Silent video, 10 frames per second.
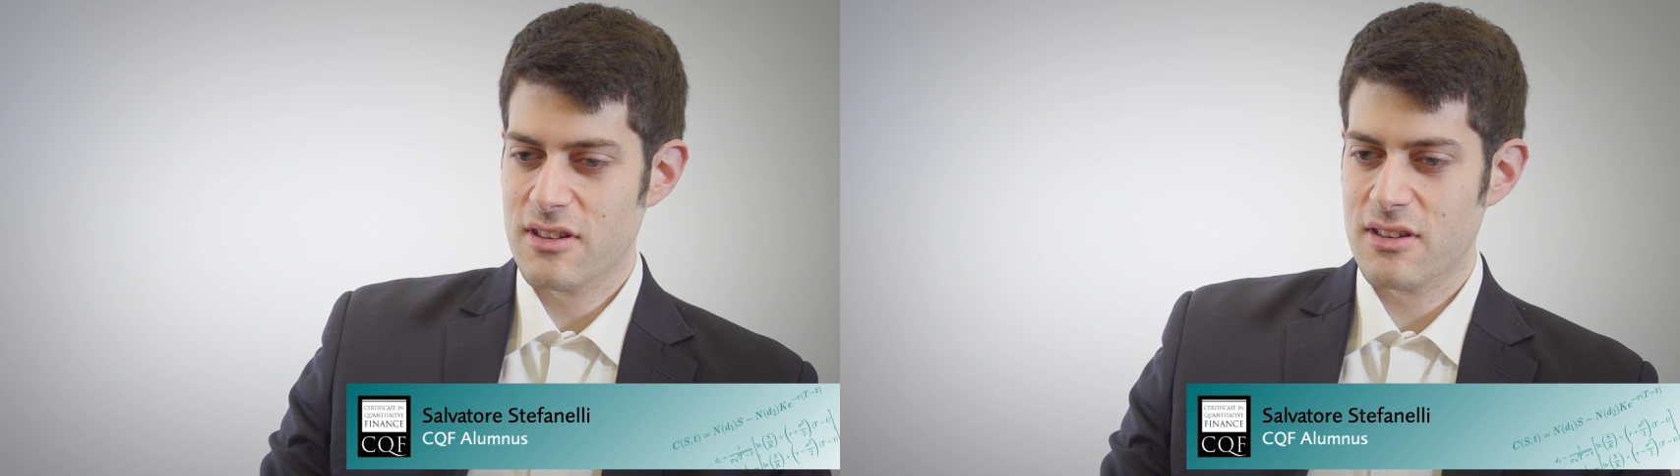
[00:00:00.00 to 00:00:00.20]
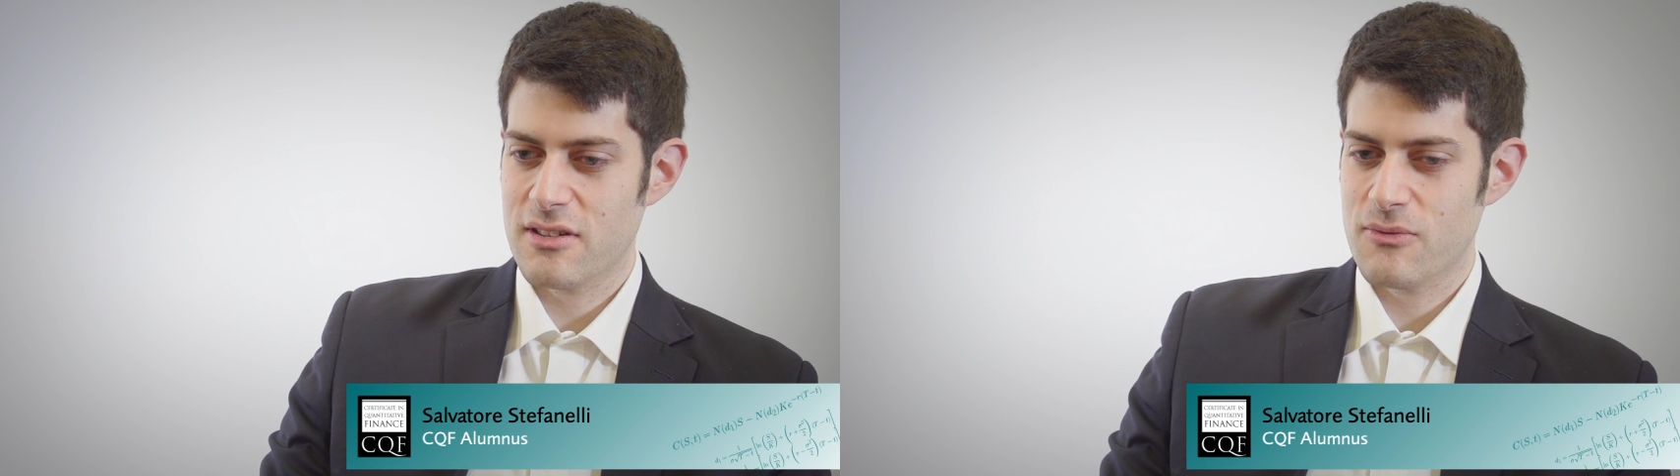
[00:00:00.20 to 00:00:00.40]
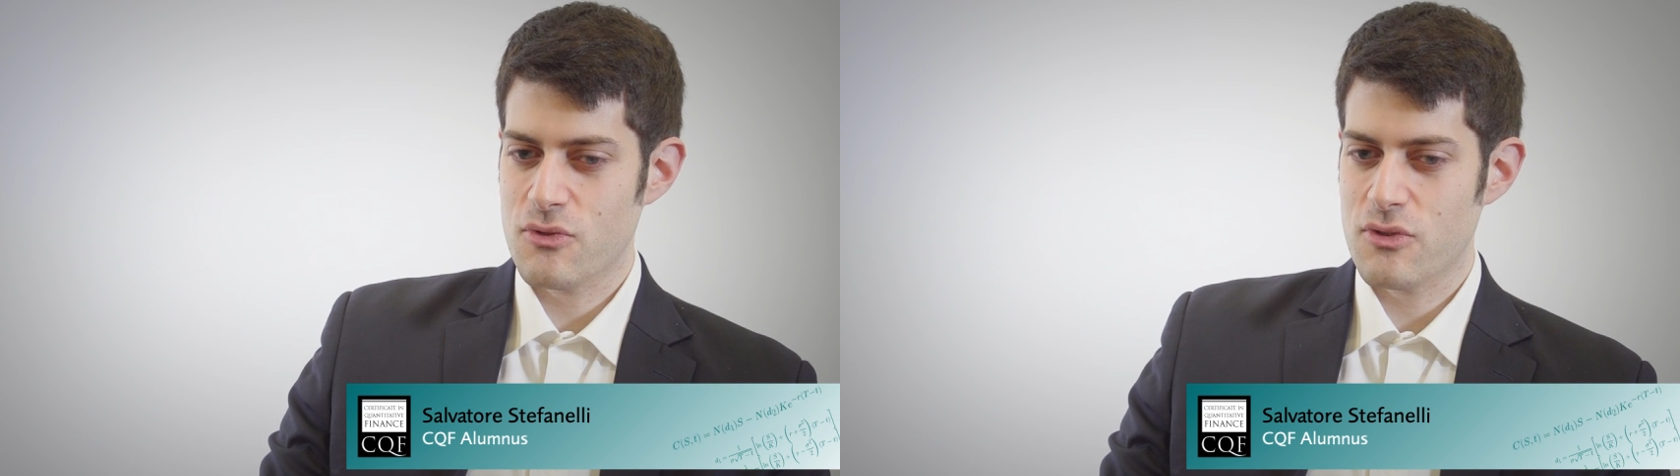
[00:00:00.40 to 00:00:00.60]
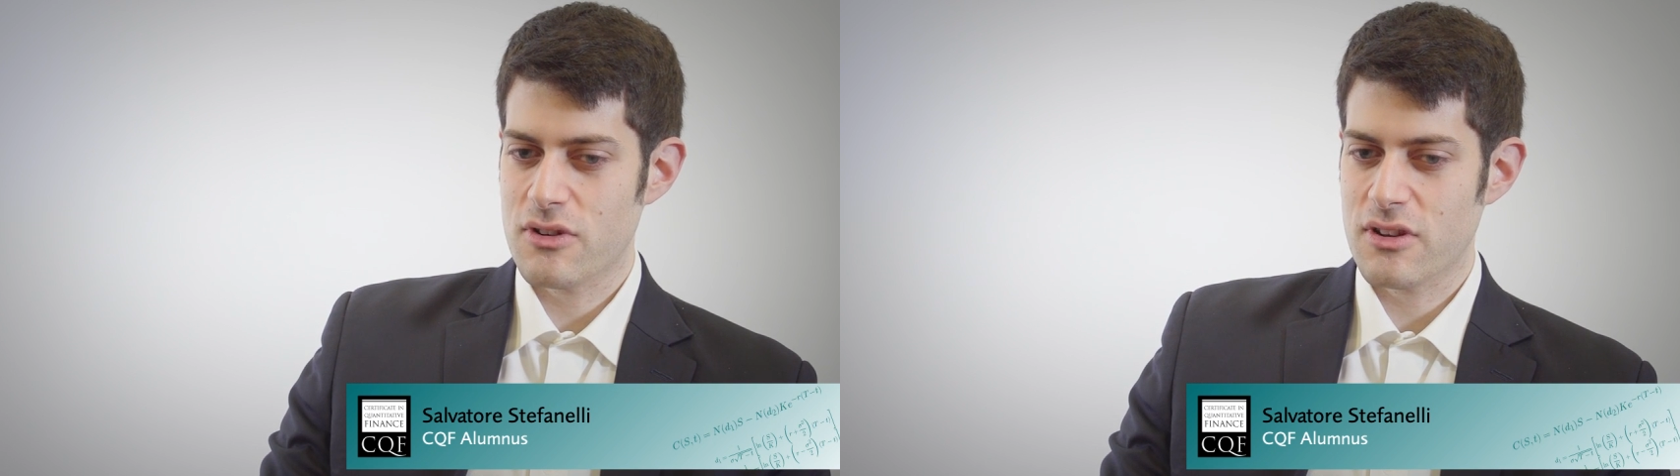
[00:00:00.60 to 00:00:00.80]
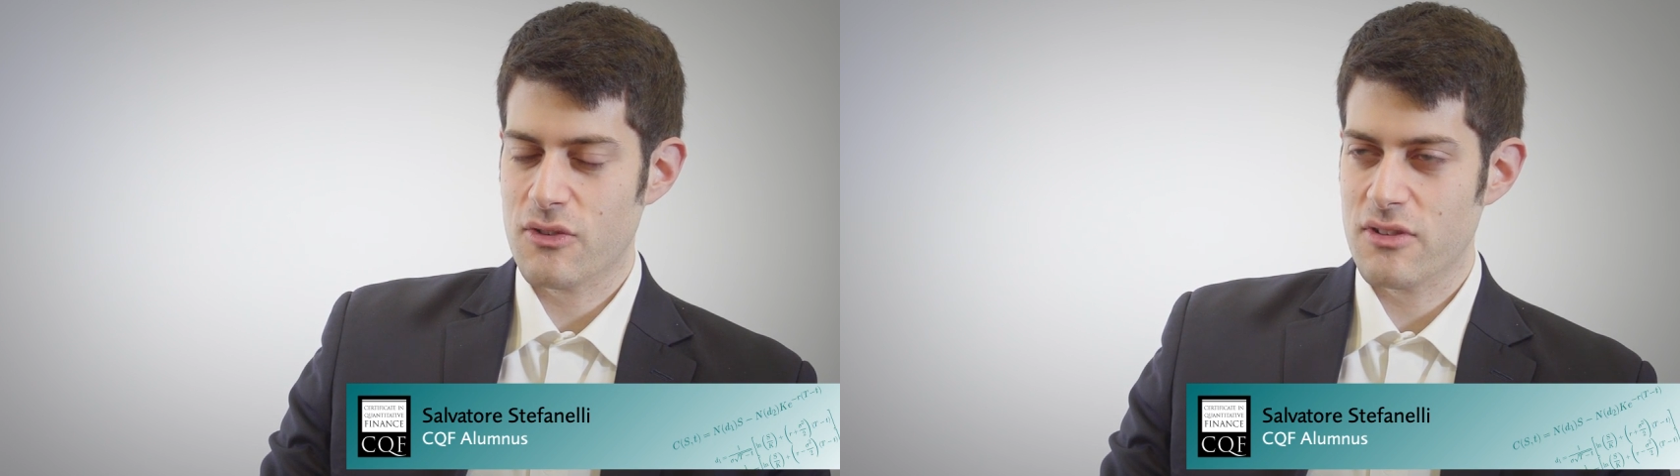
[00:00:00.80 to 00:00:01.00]
and
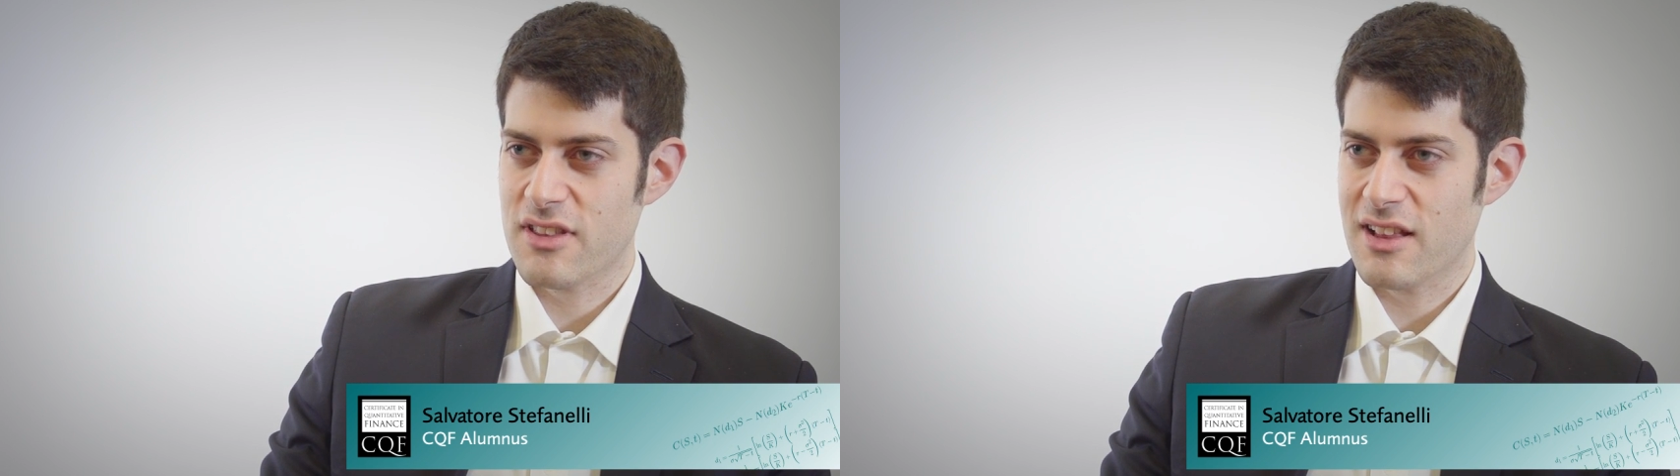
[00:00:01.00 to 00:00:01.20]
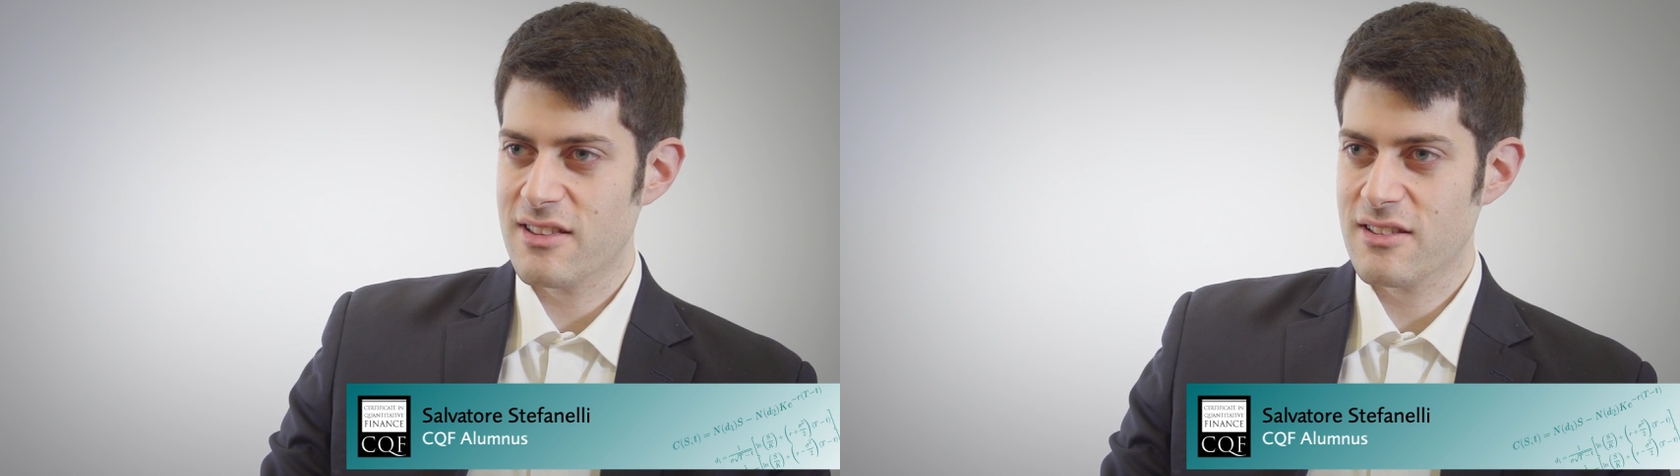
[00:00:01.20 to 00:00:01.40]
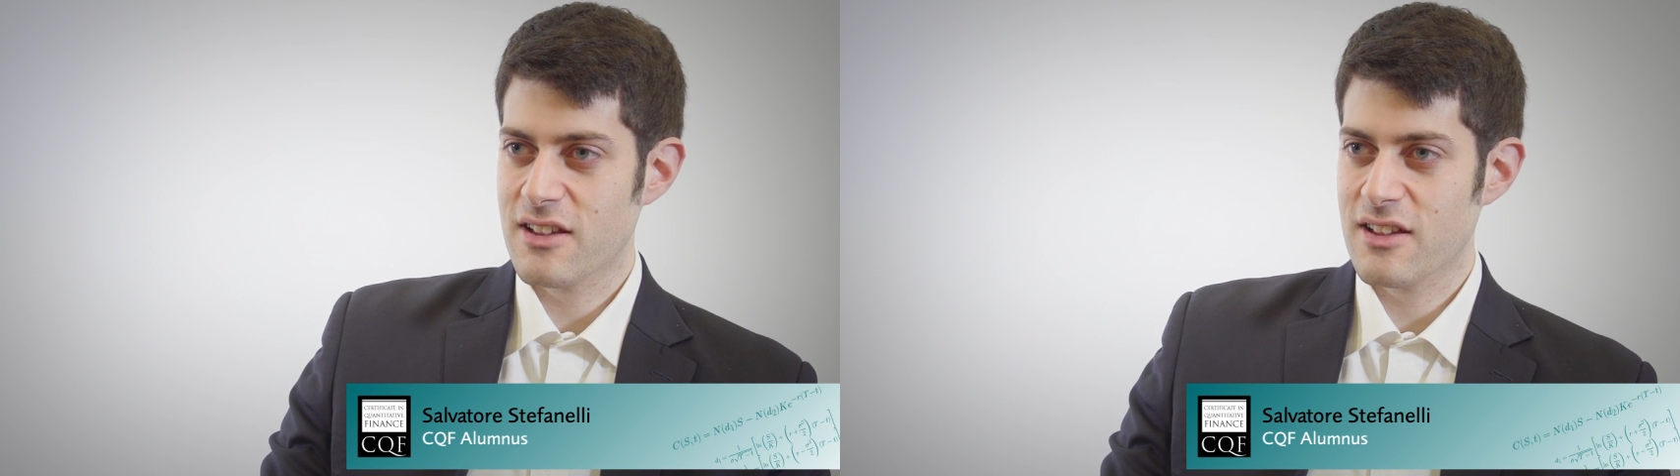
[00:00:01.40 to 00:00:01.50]
for consulting,